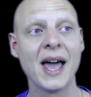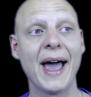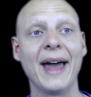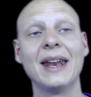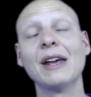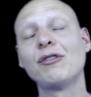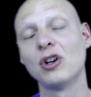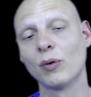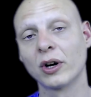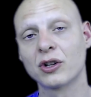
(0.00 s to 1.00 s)
And if
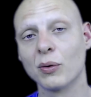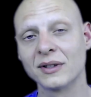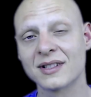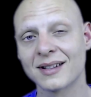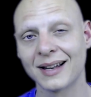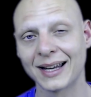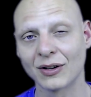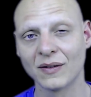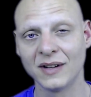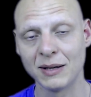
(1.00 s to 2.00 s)
you are going to select
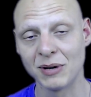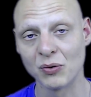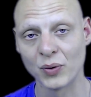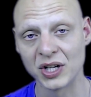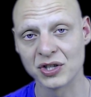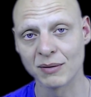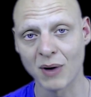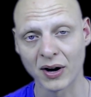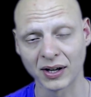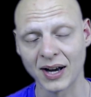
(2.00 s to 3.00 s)
on DB region
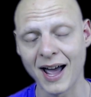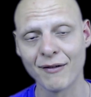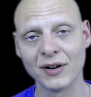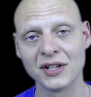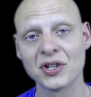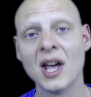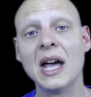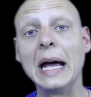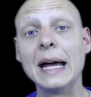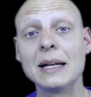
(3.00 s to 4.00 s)
market average,
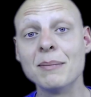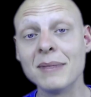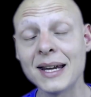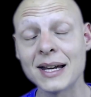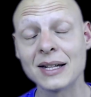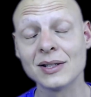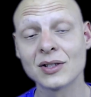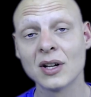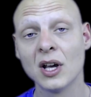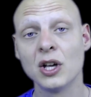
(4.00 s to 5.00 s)
it means
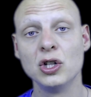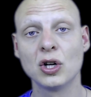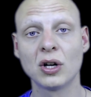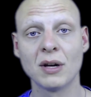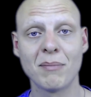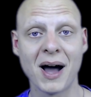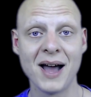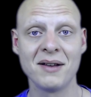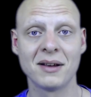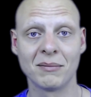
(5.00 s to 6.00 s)
you're going to
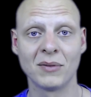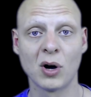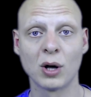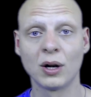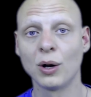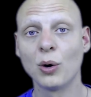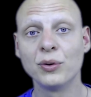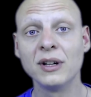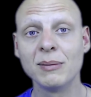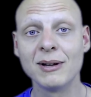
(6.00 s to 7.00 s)
buy them on a low
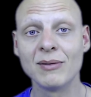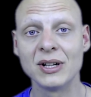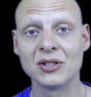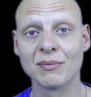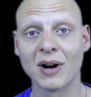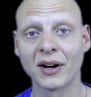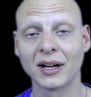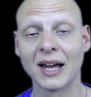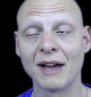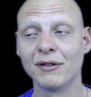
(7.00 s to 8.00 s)
DB region market
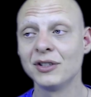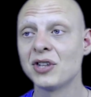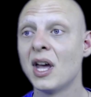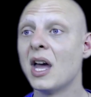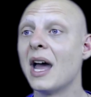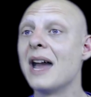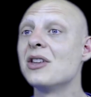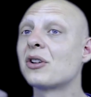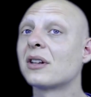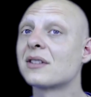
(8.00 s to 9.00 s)
average and
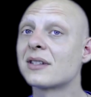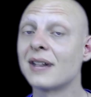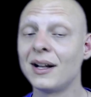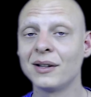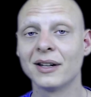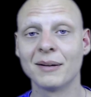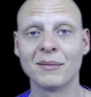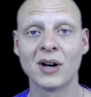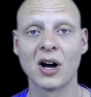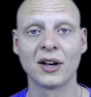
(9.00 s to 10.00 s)
you can sell them
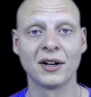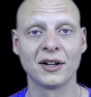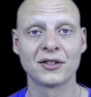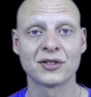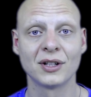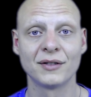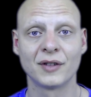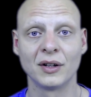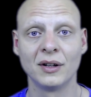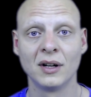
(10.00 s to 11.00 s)
on another
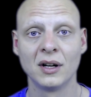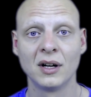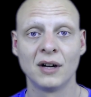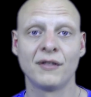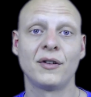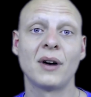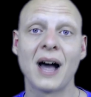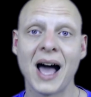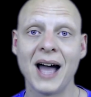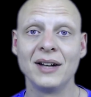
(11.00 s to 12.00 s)
server for a
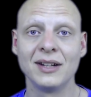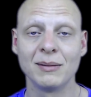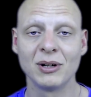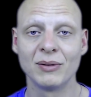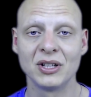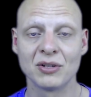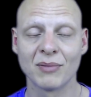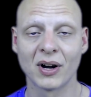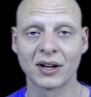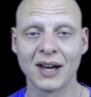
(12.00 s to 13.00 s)
high DB region
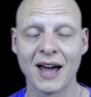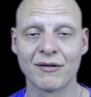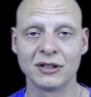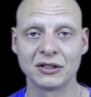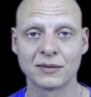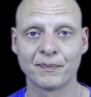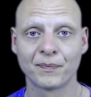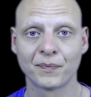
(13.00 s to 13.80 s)
market average.